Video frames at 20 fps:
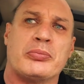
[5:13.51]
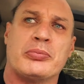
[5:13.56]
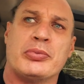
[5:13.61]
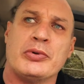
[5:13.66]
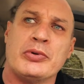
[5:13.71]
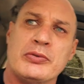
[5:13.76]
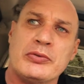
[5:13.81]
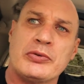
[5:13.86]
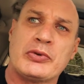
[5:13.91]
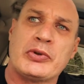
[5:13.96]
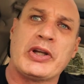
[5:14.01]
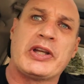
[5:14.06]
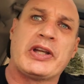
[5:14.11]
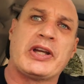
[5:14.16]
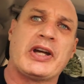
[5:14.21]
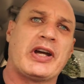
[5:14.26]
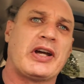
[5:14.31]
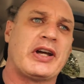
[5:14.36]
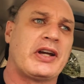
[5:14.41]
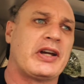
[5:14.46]
boom
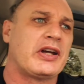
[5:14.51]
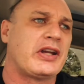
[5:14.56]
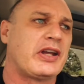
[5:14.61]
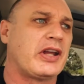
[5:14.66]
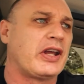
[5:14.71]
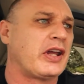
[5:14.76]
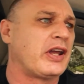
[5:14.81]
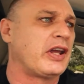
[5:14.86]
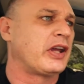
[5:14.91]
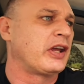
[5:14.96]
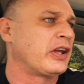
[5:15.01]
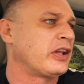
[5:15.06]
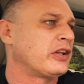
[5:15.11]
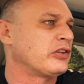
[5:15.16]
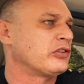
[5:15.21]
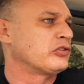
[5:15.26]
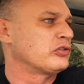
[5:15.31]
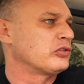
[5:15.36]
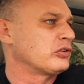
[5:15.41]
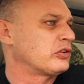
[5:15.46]
quicker,
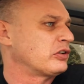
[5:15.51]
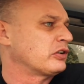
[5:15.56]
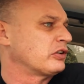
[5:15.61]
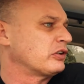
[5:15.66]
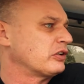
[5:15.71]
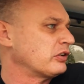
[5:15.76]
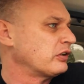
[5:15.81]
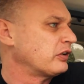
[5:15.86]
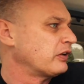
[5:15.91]
and you can,